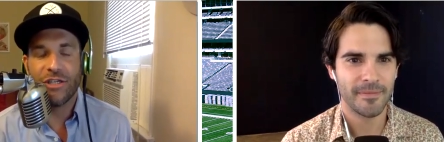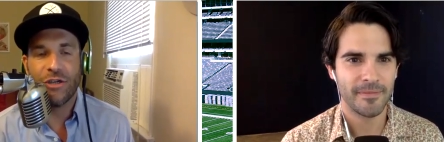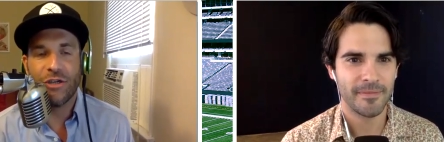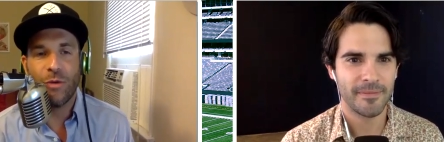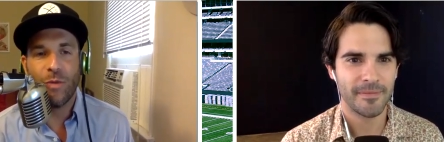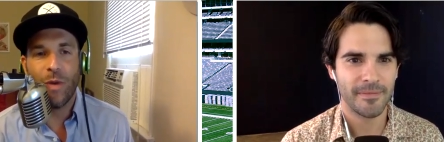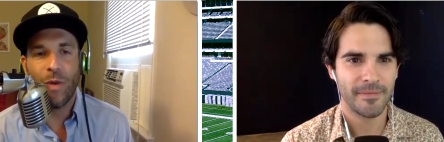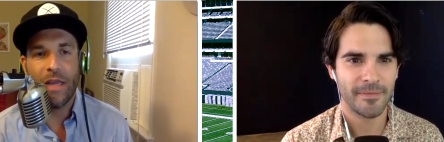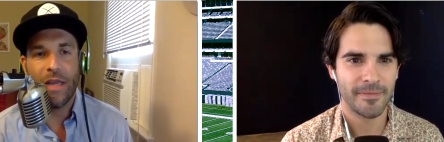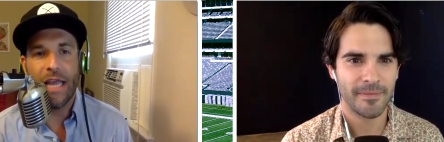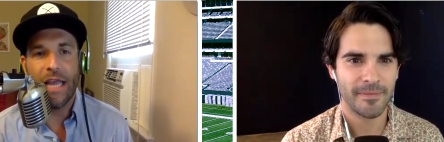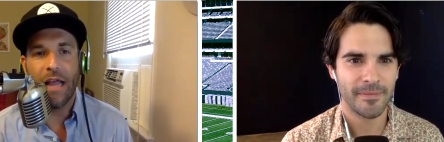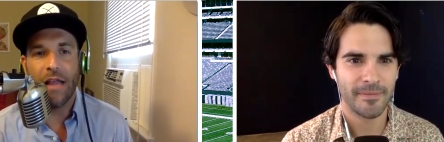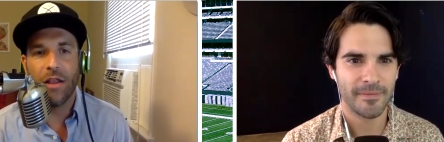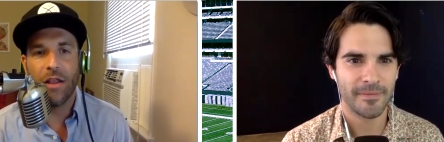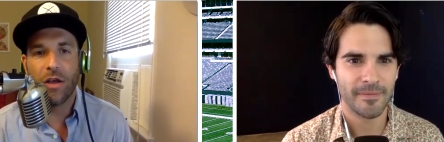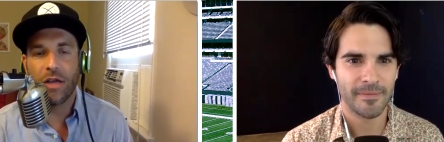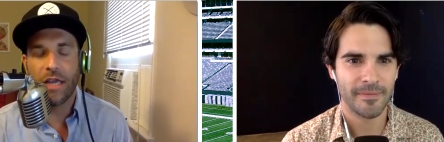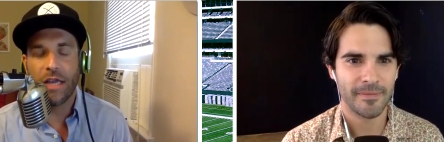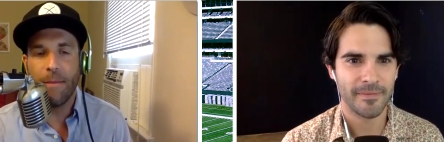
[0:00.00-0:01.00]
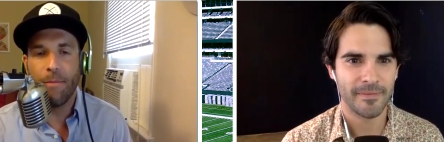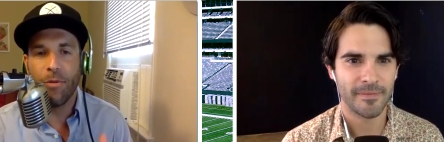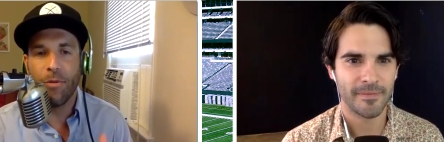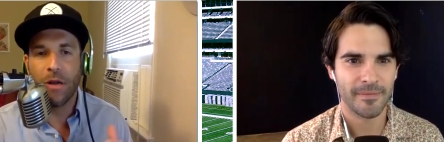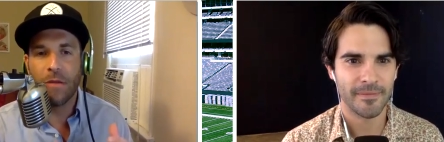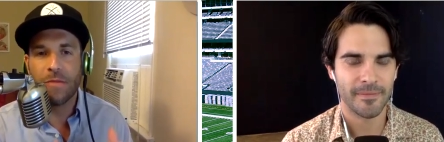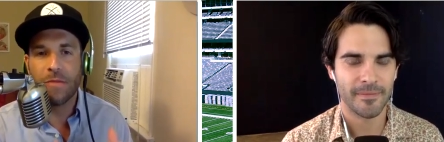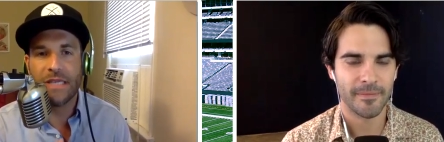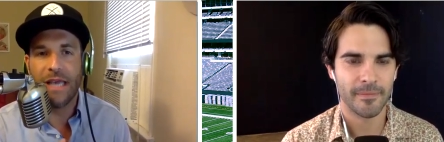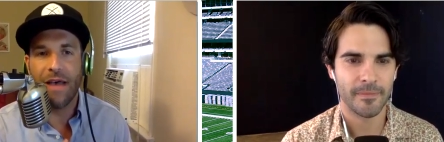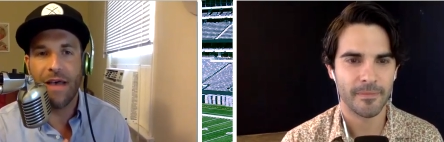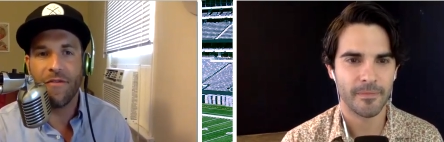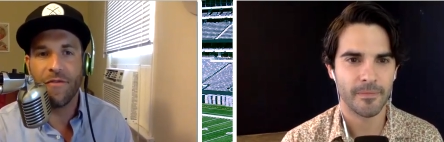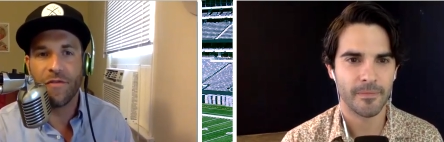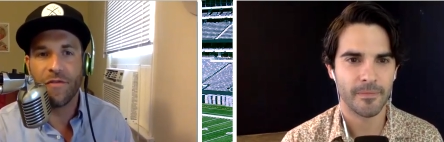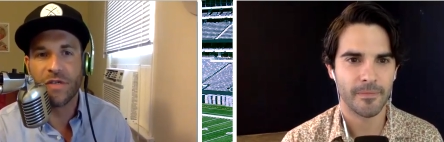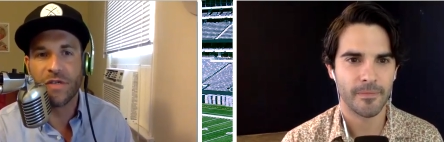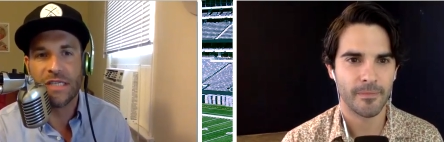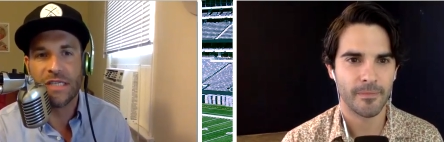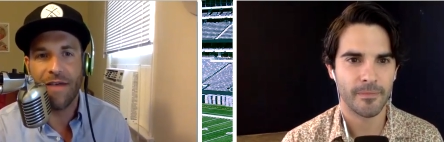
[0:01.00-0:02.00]
Speaker 1: But yeah, look, he put up seven for
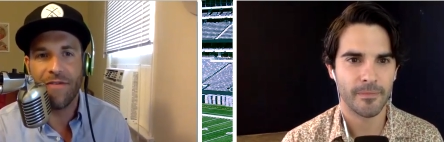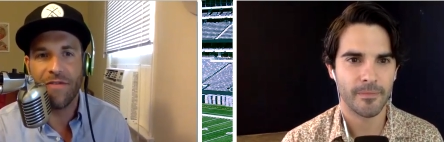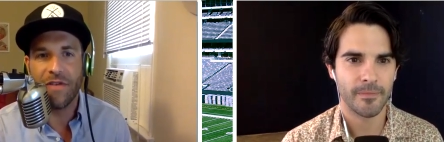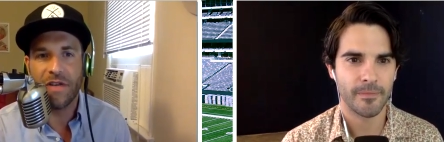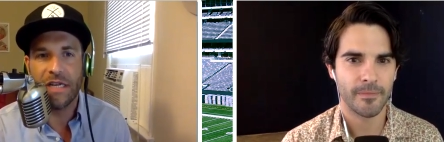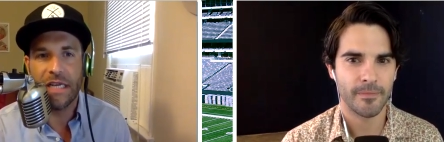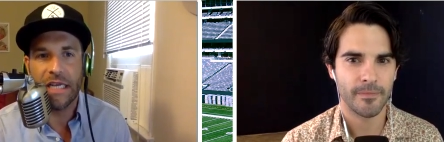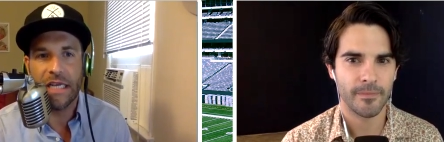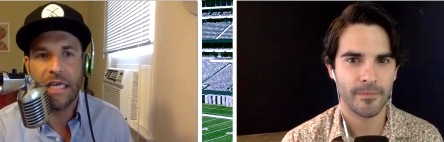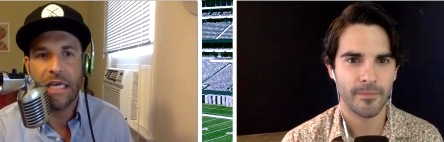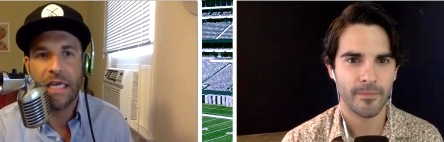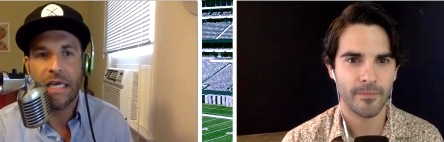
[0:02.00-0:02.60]
70